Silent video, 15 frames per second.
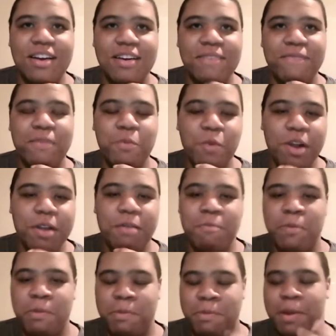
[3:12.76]
From what
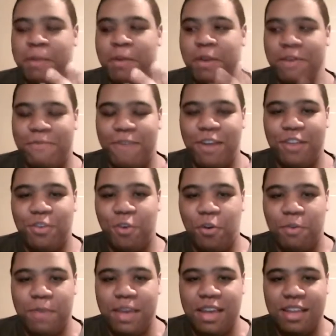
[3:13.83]
my friend
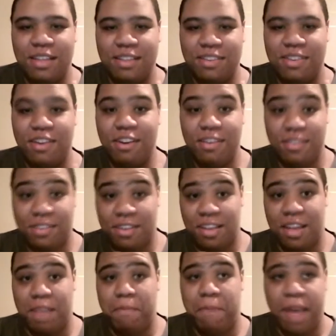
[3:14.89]
told me, the series is going
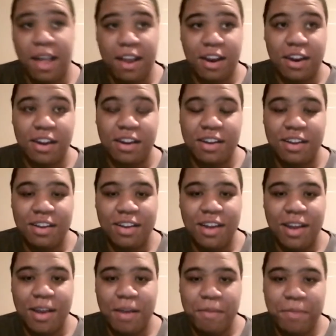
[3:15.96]
to get better,
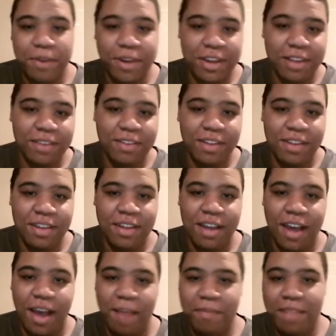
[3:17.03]
but
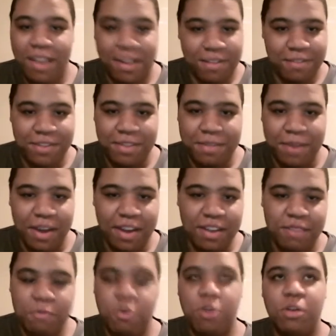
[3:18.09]
I'm not going to read the
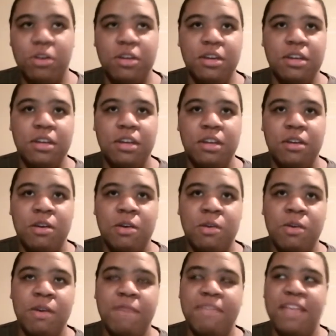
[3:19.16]
manga. Well,
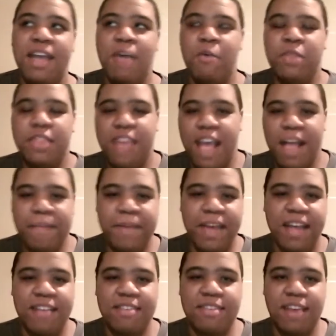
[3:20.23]
when the anime
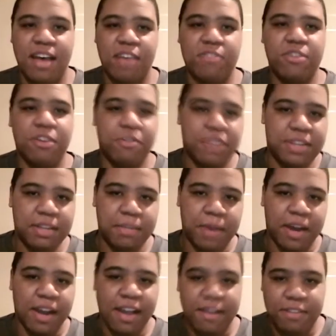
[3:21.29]
ends, I'll start reading the
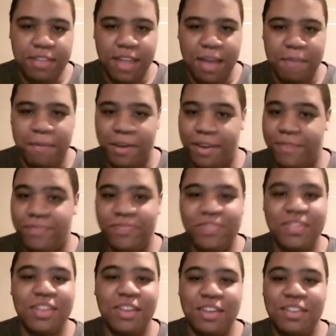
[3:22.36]
manga after that, but
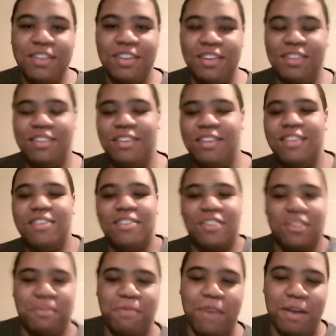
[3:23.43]
this
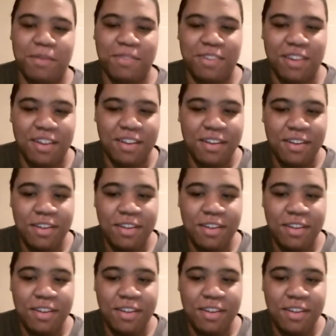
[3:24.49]
looks promising.